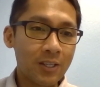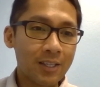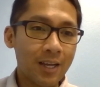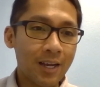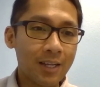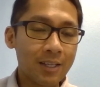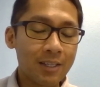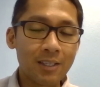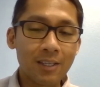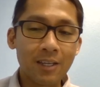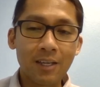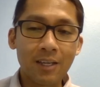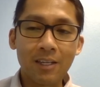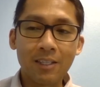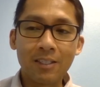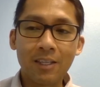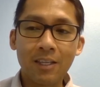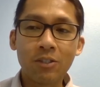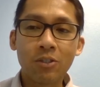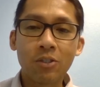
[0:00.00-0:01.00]
that
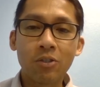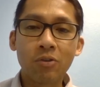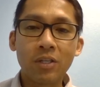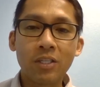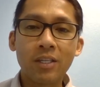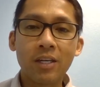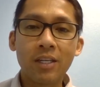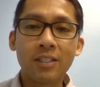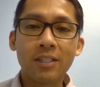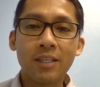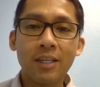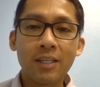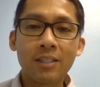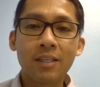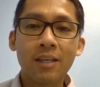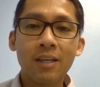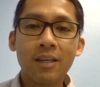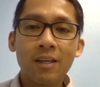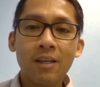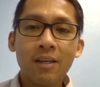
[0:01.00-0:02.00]
uh, the industry does
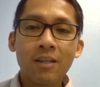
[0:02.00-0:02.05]
this.